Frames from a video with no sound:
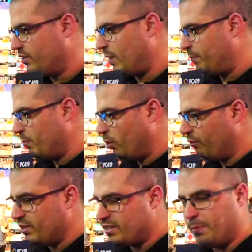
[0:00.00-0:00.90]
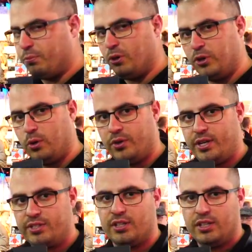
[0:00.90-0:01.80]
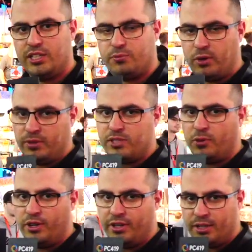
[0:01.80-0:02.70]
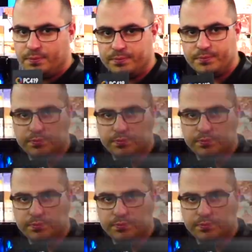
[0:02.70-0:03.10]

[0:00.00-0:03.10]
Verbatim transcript: Get a bit more of an in-depth review on these. Let's, let's find out.